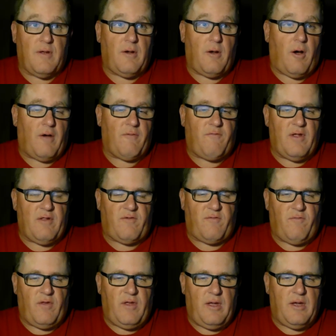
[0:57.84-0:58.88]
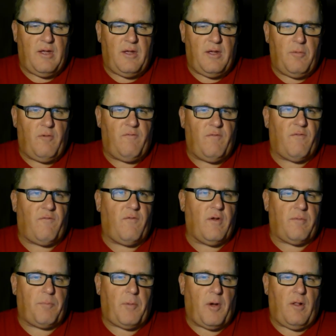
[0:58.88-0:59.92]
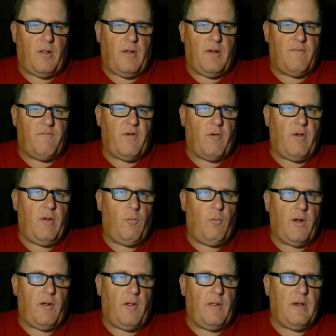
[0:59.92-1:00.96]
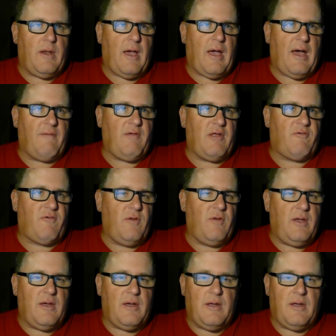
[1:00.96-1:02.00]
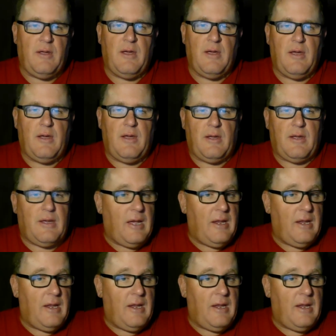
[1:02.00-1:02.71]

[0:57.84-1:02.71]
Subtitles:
offensively, you moved the football very well. And obviously, Kale